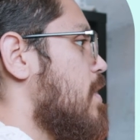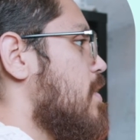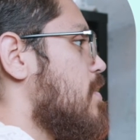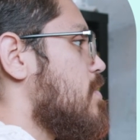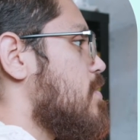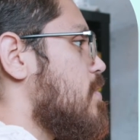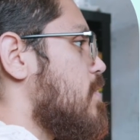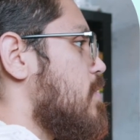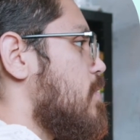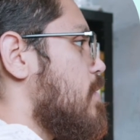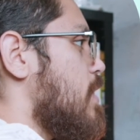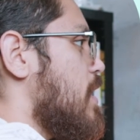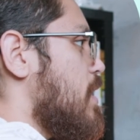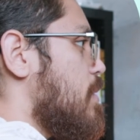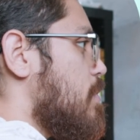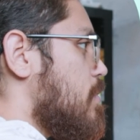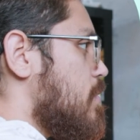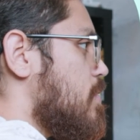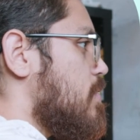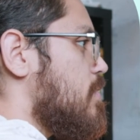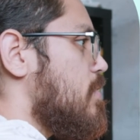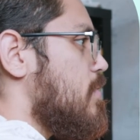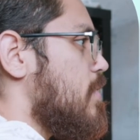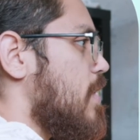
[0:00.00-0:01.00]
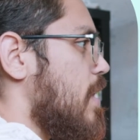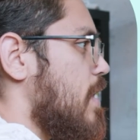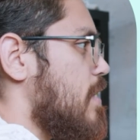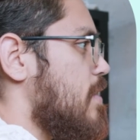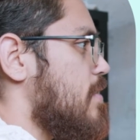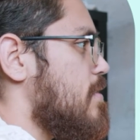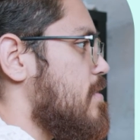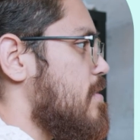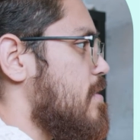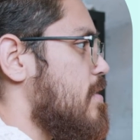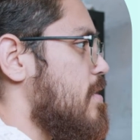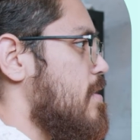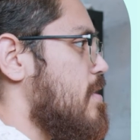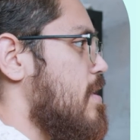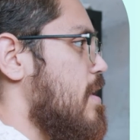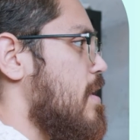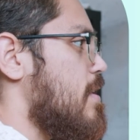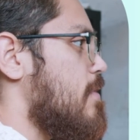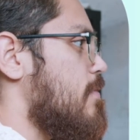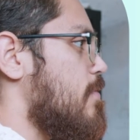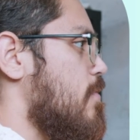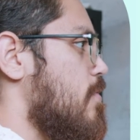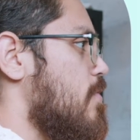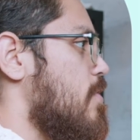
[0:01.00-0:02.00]
So you're able to kind of see
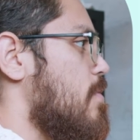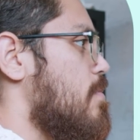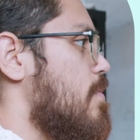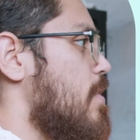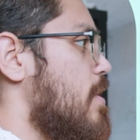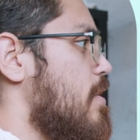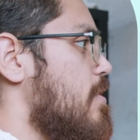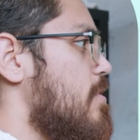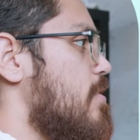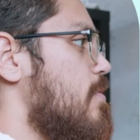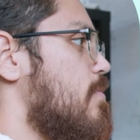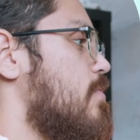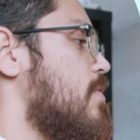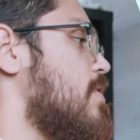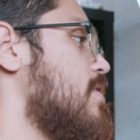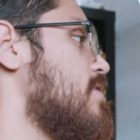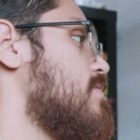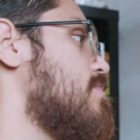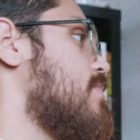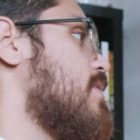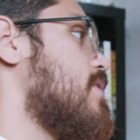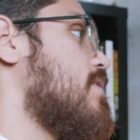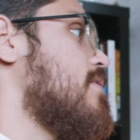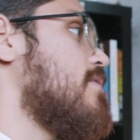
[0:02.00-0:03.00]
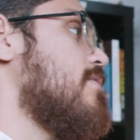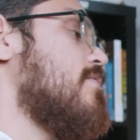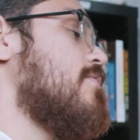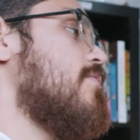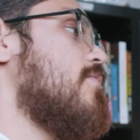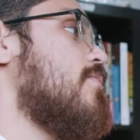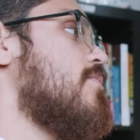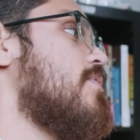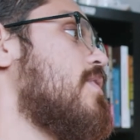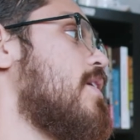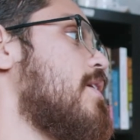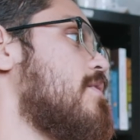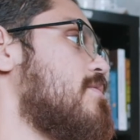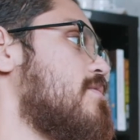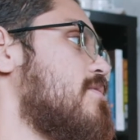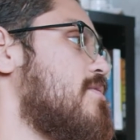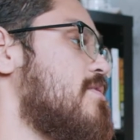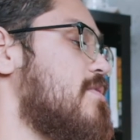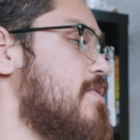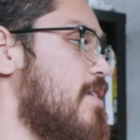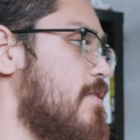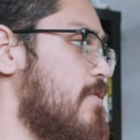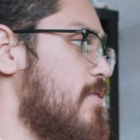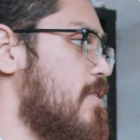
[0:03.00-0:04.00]
that for the month, we spent
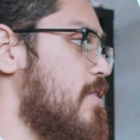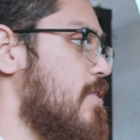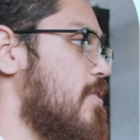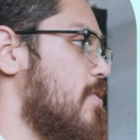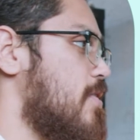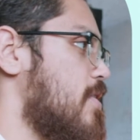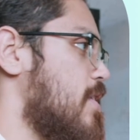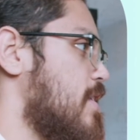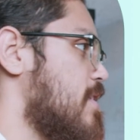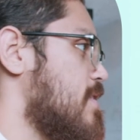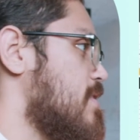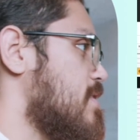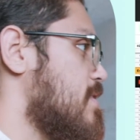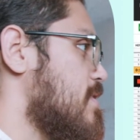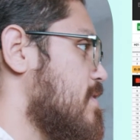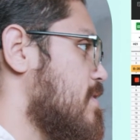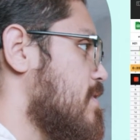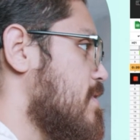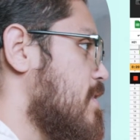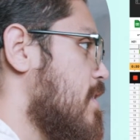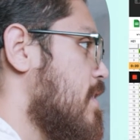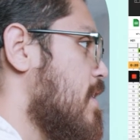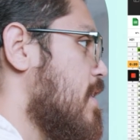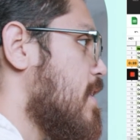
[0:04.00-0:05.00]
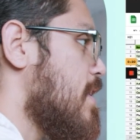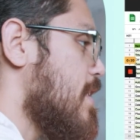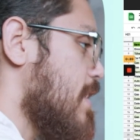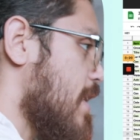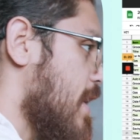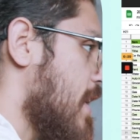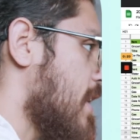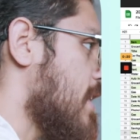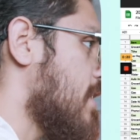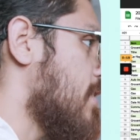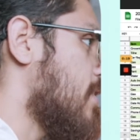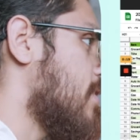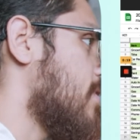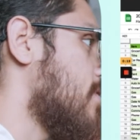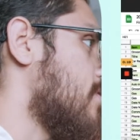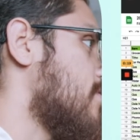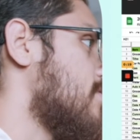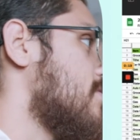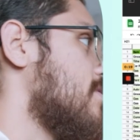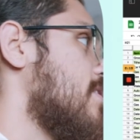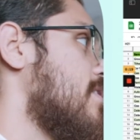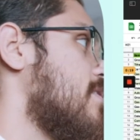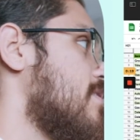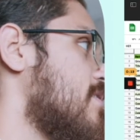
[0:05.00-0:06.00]

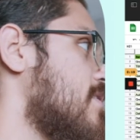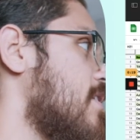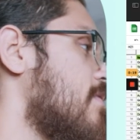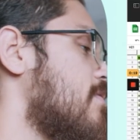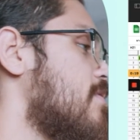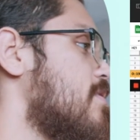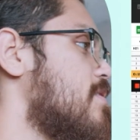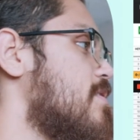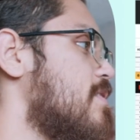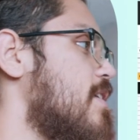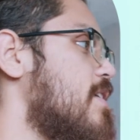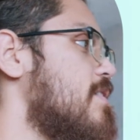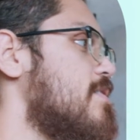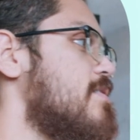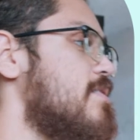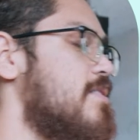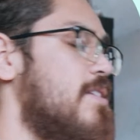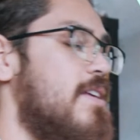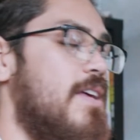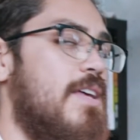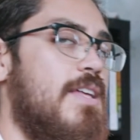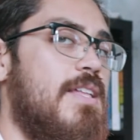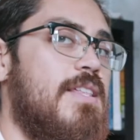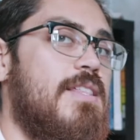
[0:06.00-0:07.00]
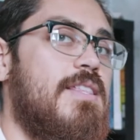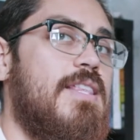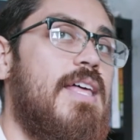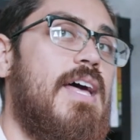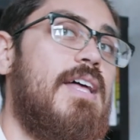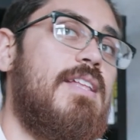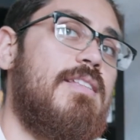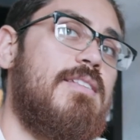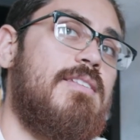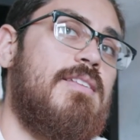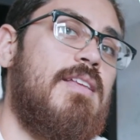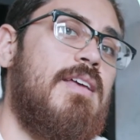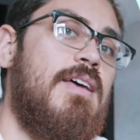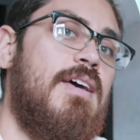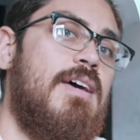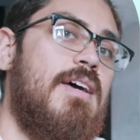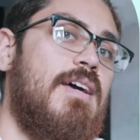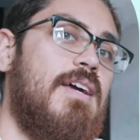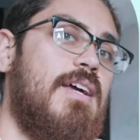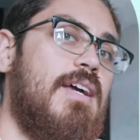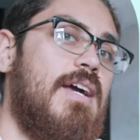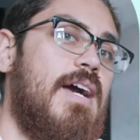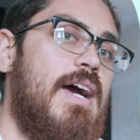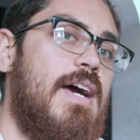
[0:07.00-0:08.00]
$4,709.07, and that
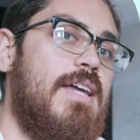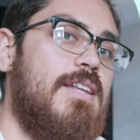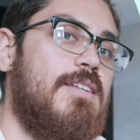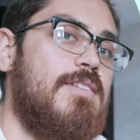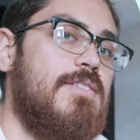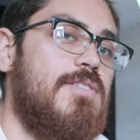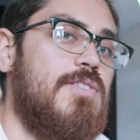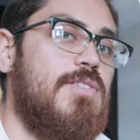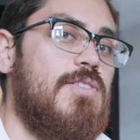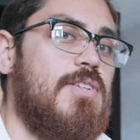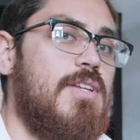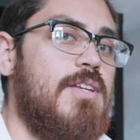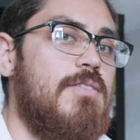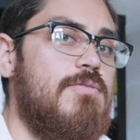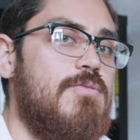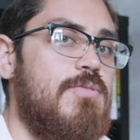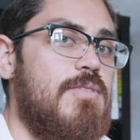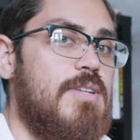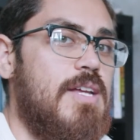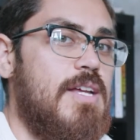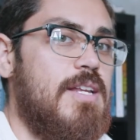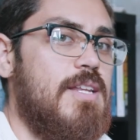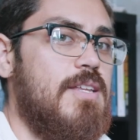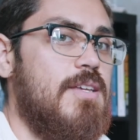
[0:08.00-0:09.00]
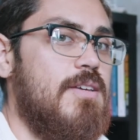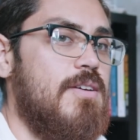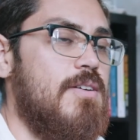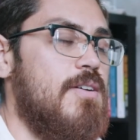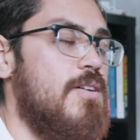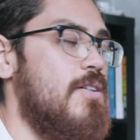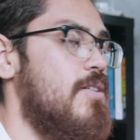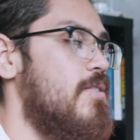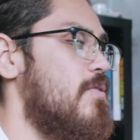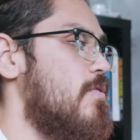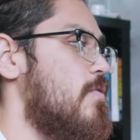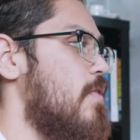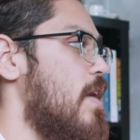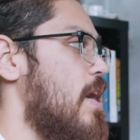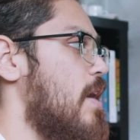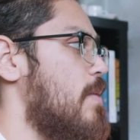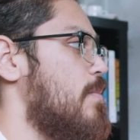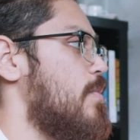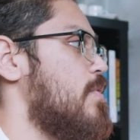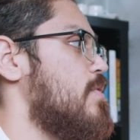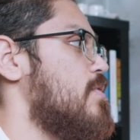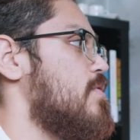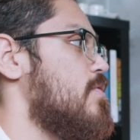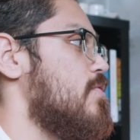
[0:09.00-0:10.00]
kind of gives you an idea of how
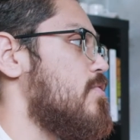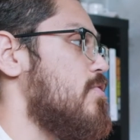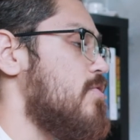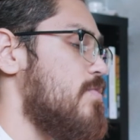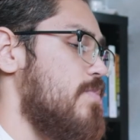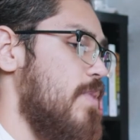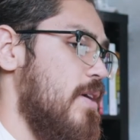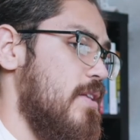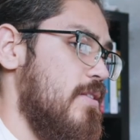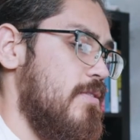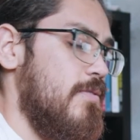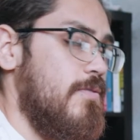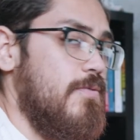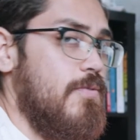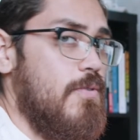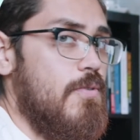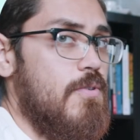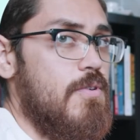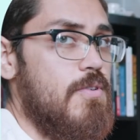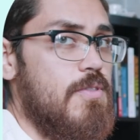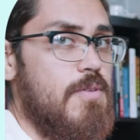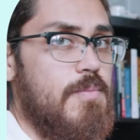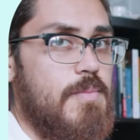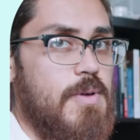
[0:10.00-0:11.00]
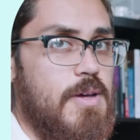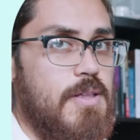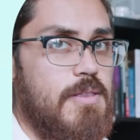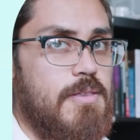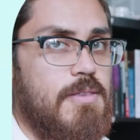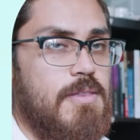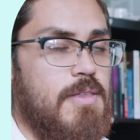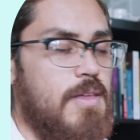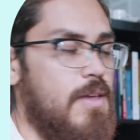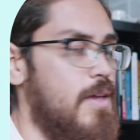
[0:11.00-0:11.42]
much you spent for the month.